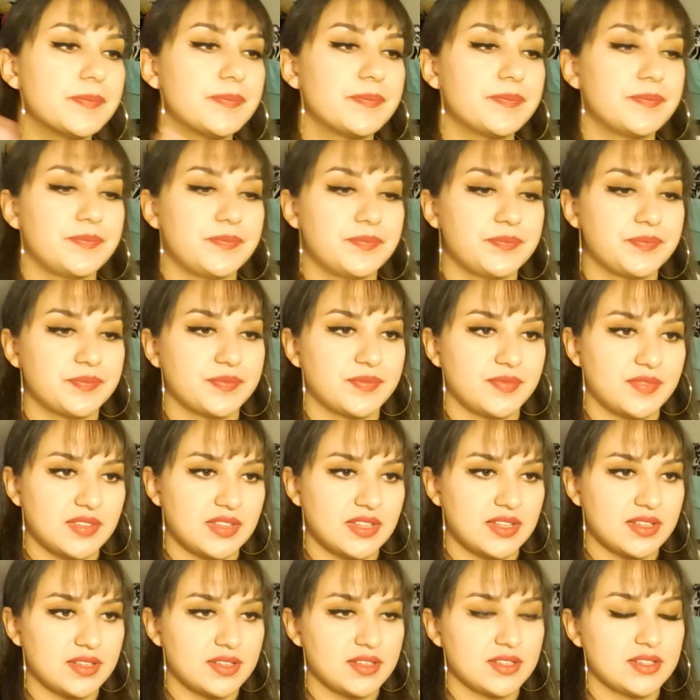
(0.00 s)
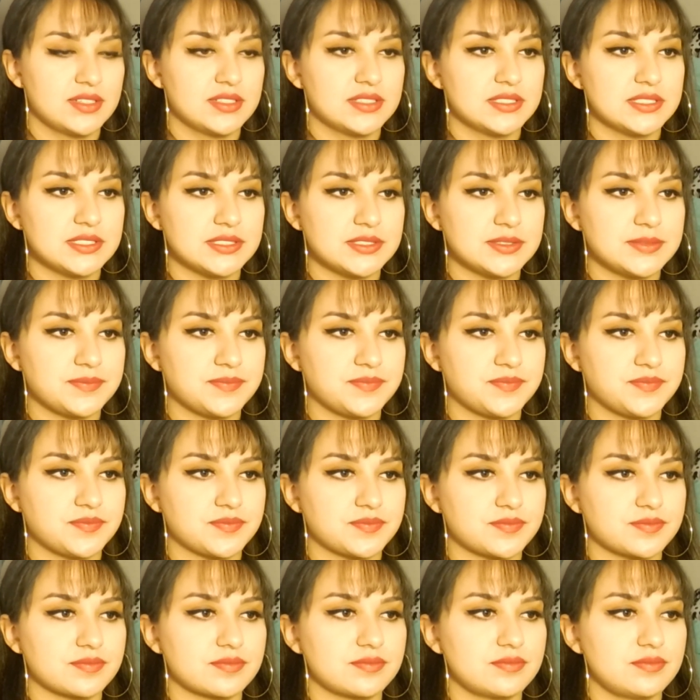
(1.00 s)

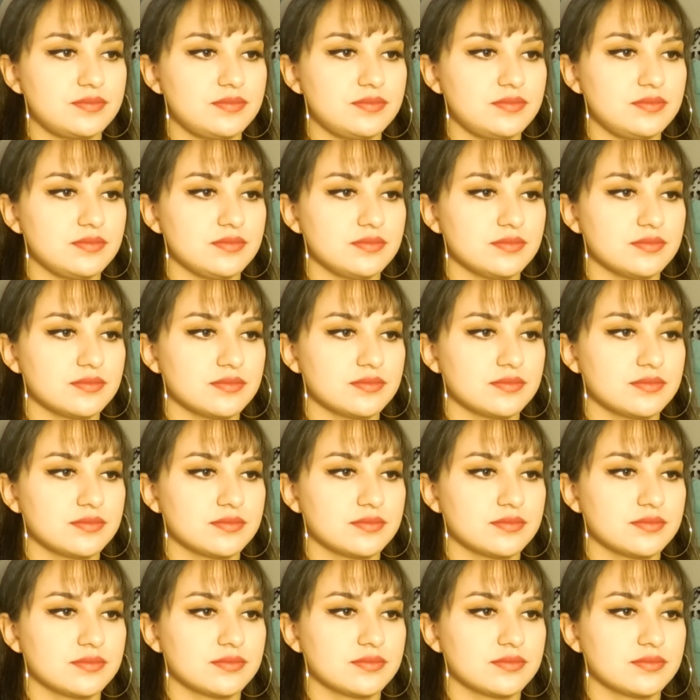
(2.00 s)
(no one is talking)